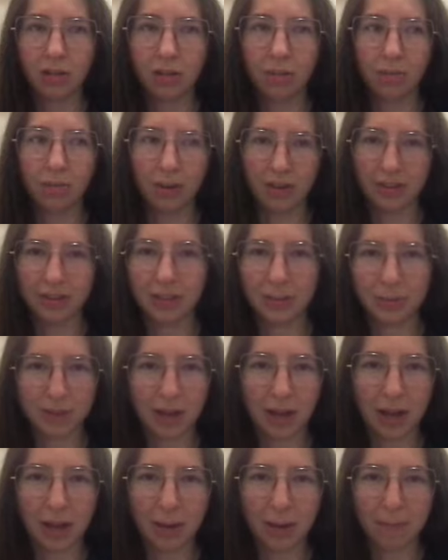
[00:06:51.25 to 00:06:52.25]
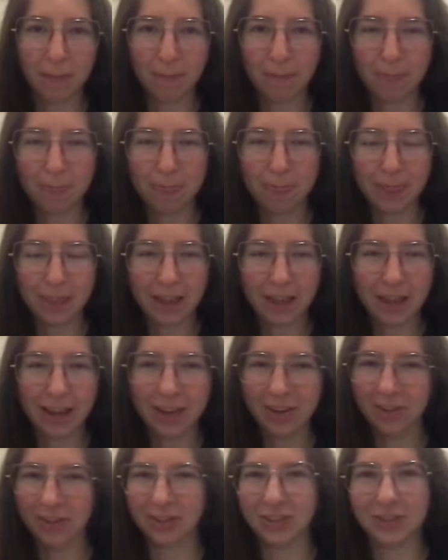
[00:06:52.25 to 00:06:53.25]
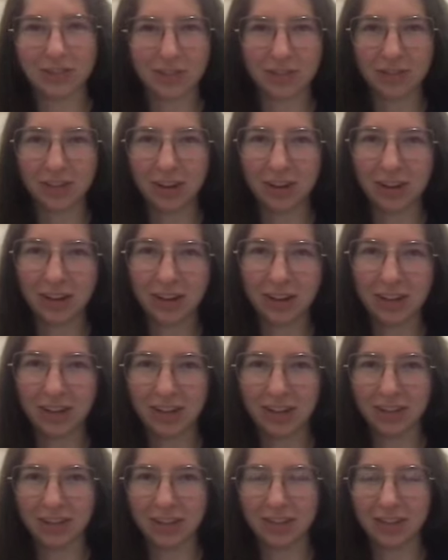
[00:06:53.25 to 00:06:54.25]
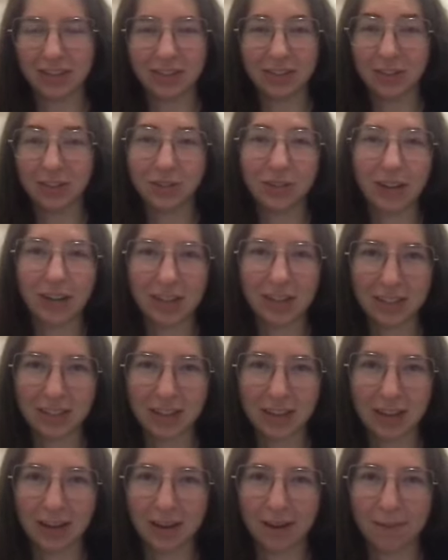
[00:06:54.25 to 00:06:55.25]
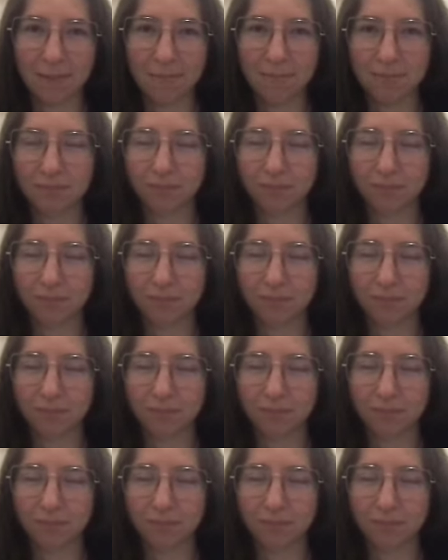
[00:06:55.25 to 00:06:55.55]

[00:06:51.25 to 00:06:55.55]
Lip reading: but at the same time, I don't know, it's just very exciting.